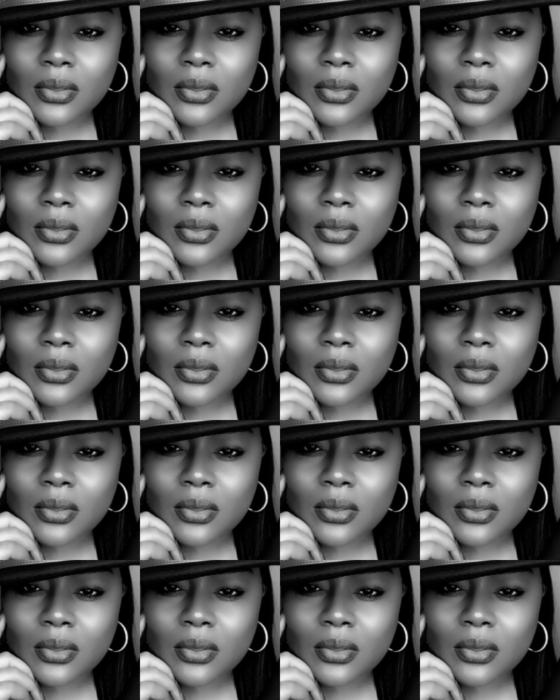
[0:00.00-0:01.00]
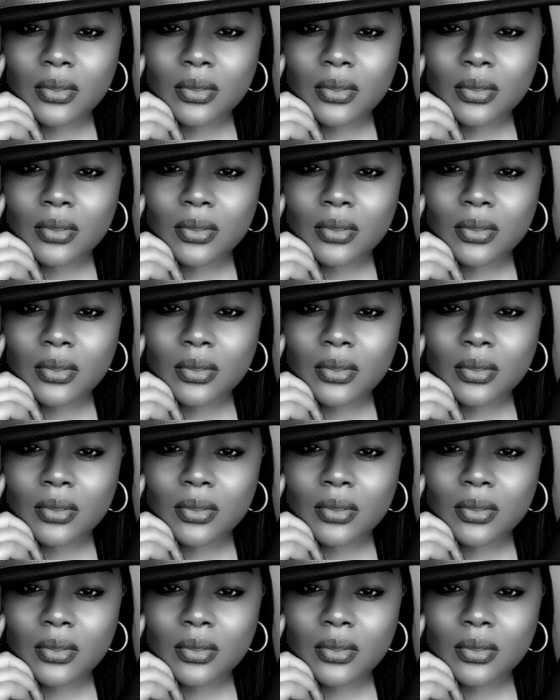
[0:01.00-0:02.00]

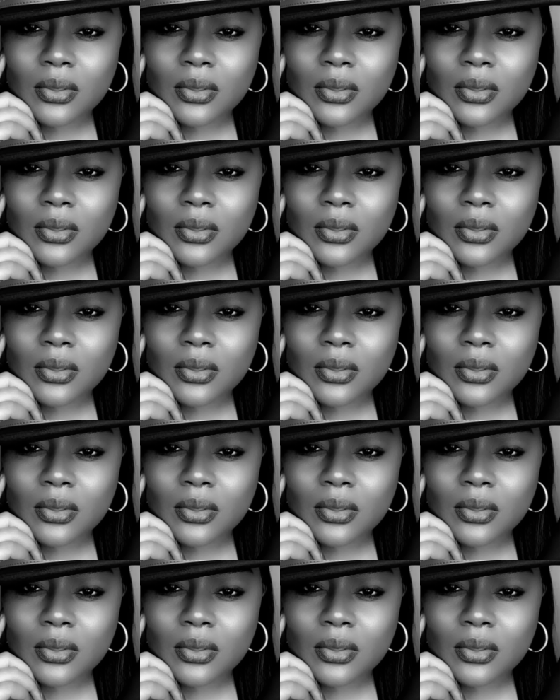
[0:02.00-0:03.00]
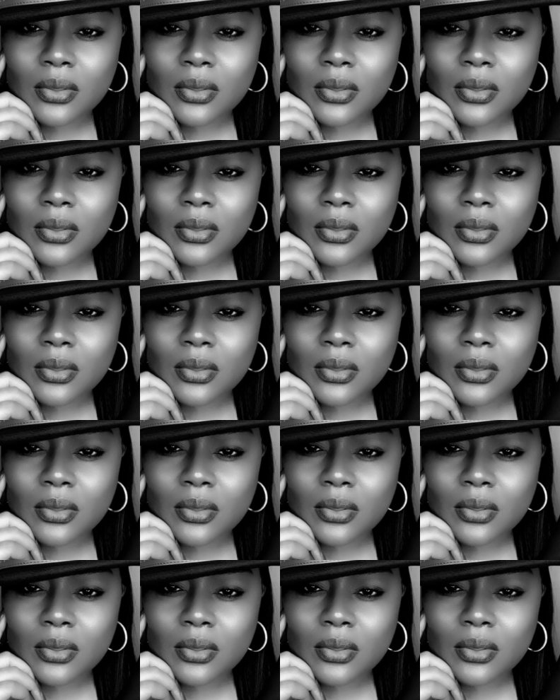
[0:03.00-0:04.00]

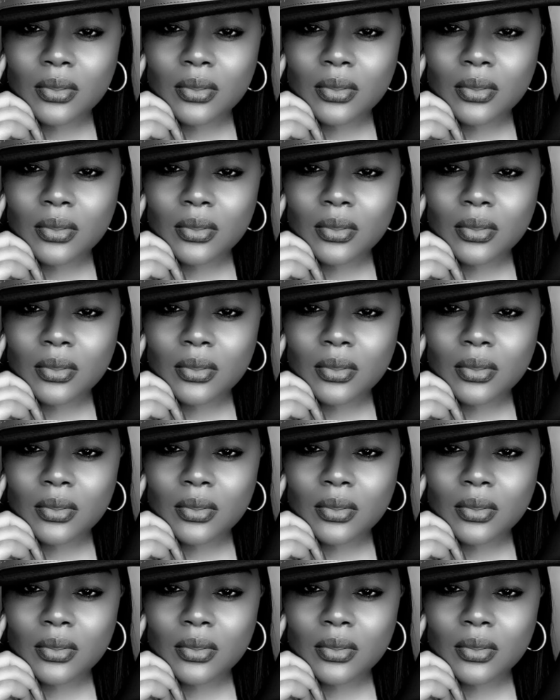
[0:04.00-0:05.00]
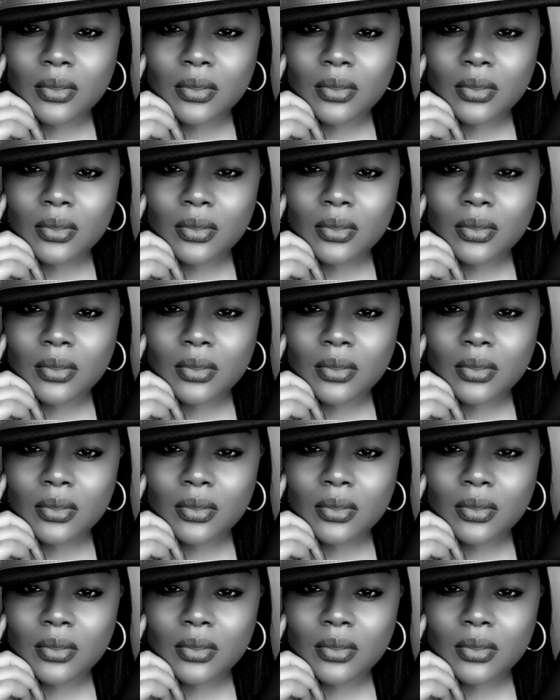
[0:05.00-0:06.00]

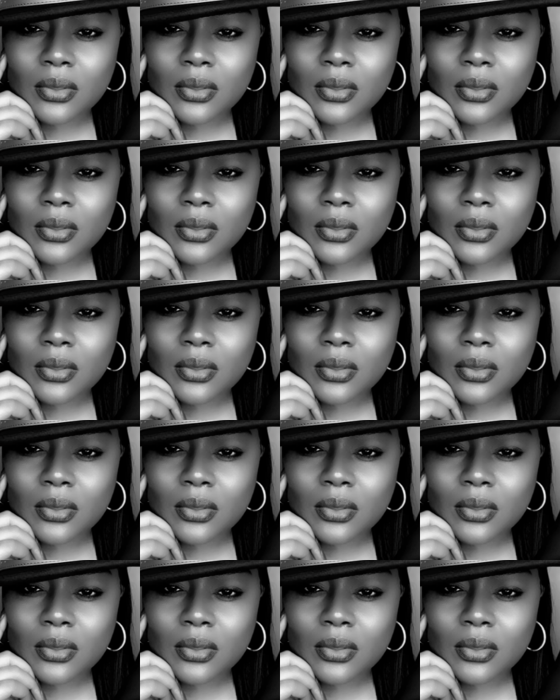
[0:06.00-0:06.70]
This is a still picture; no speech is visible.